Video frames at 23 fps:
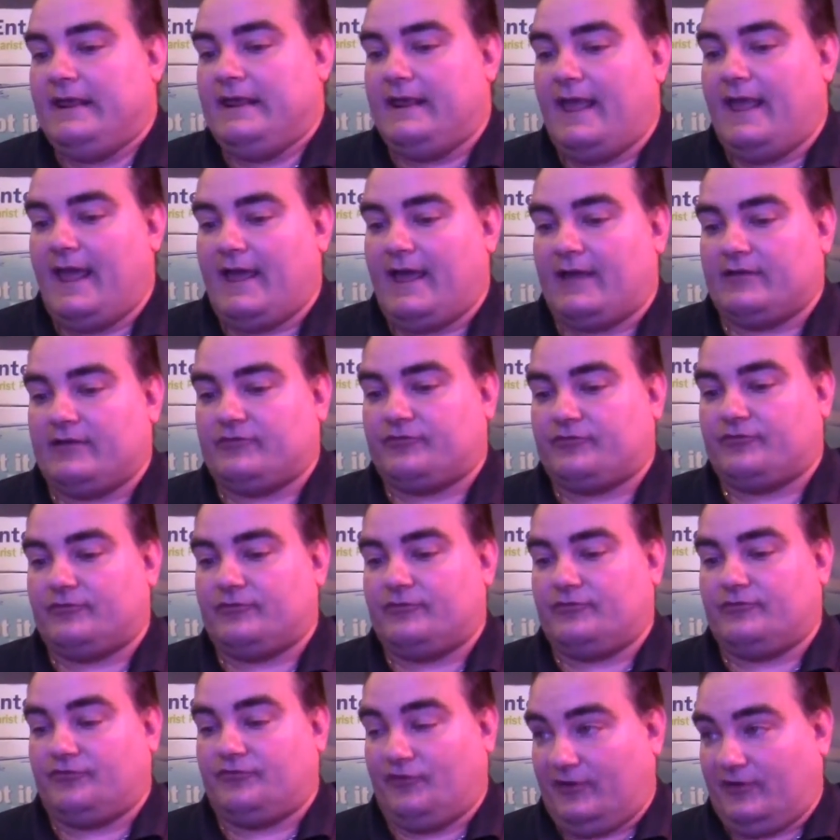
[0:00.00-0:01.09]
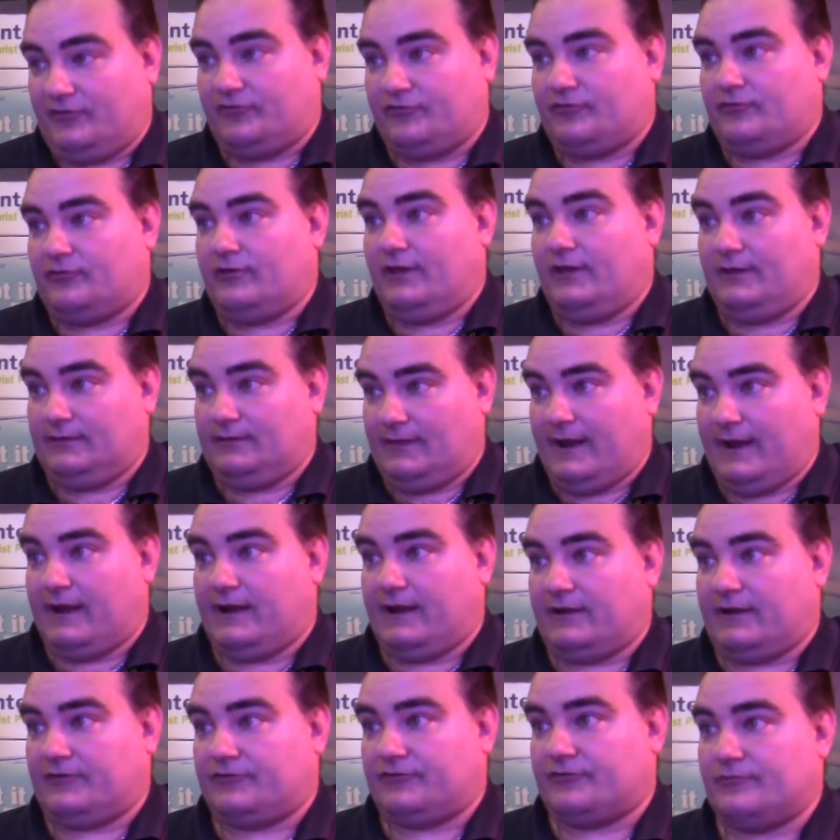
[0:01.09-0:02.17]
he has 6
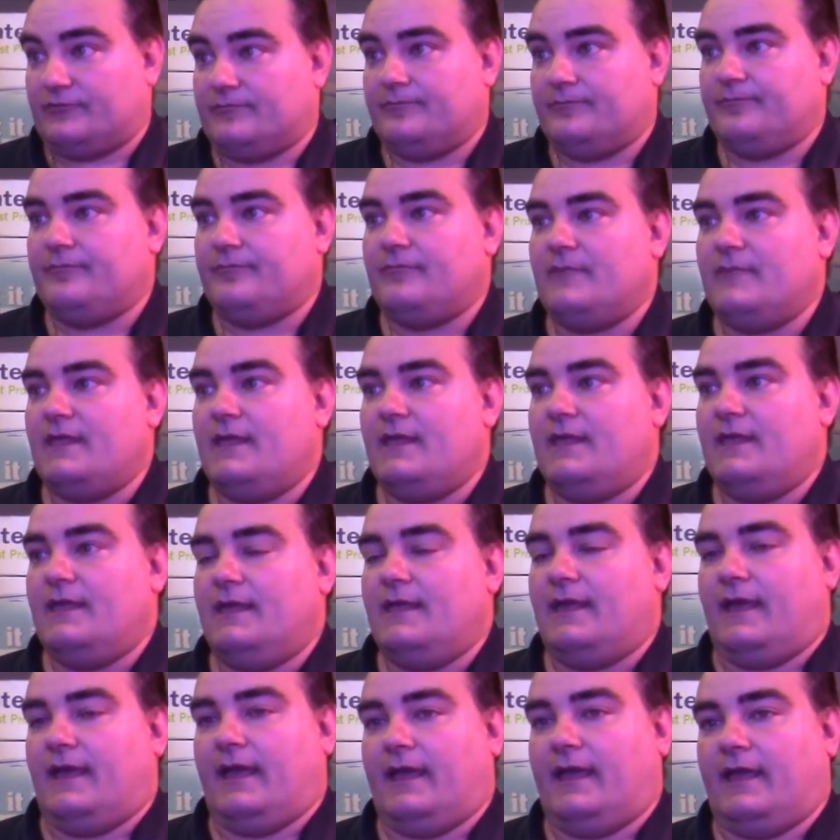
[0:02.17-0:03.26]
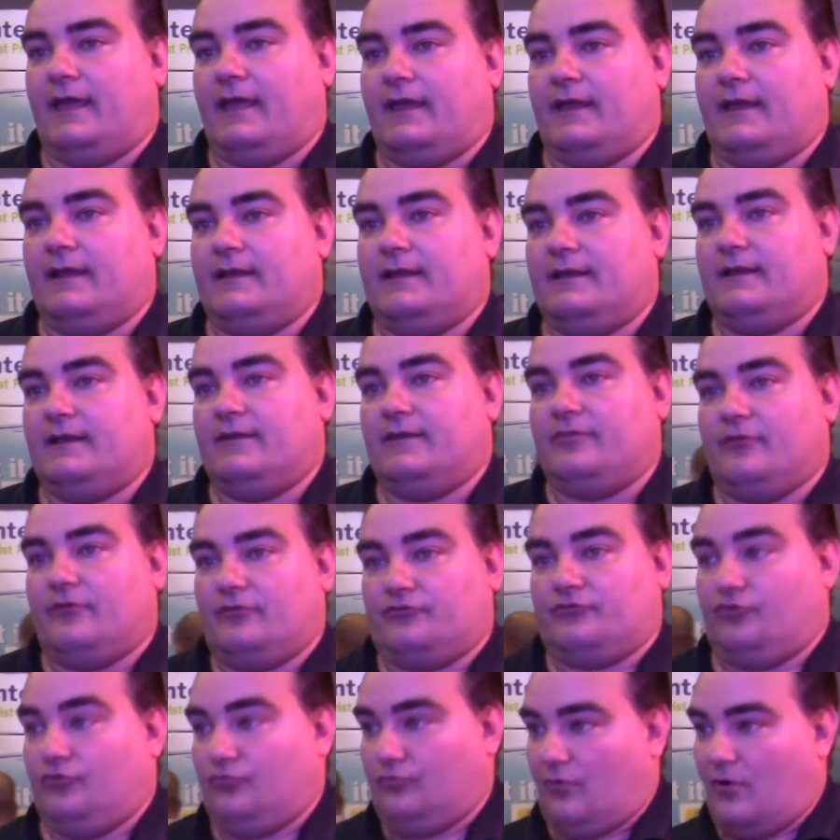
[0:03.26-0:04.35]
Atlantiks, and there
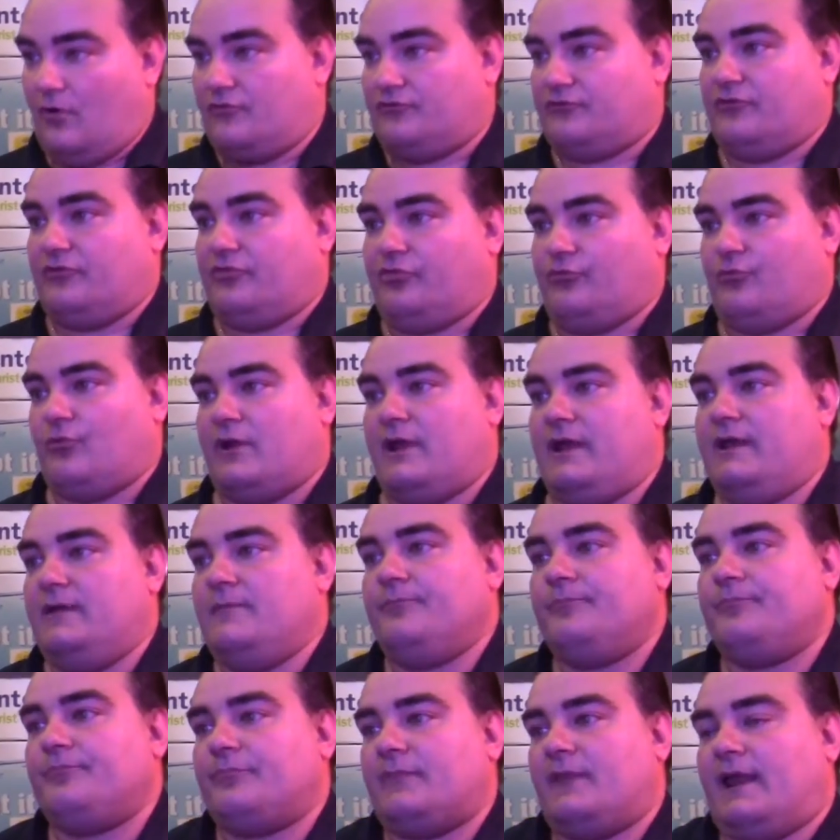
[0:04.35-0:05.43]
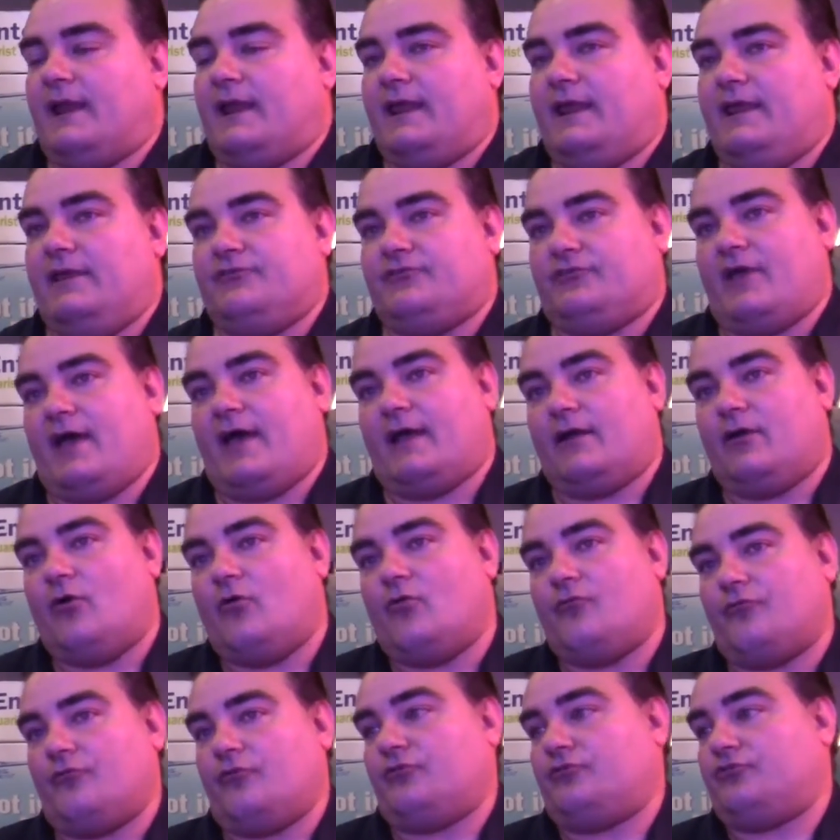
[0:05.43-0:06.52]
are 2 rows of 3, and he's got
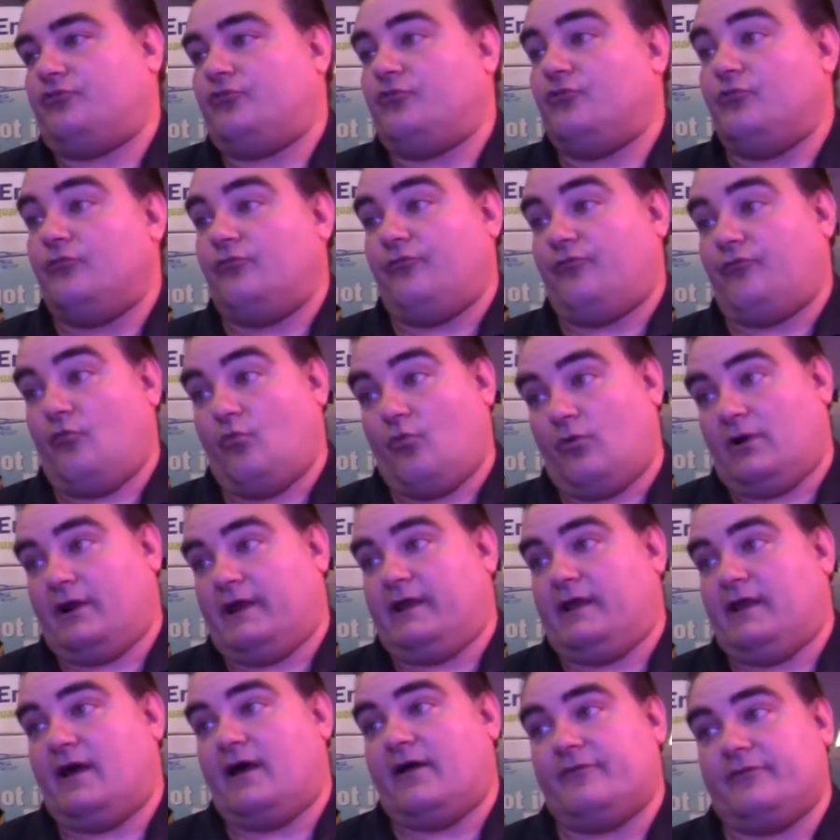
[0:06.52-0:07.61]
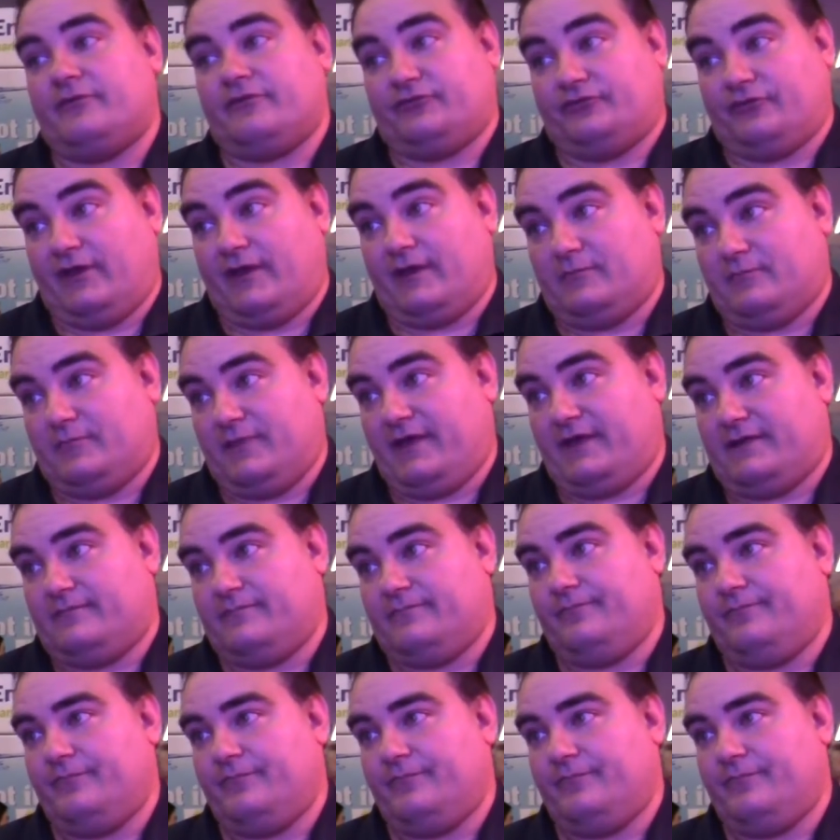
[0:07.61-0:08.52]
over 240 on the sand bed.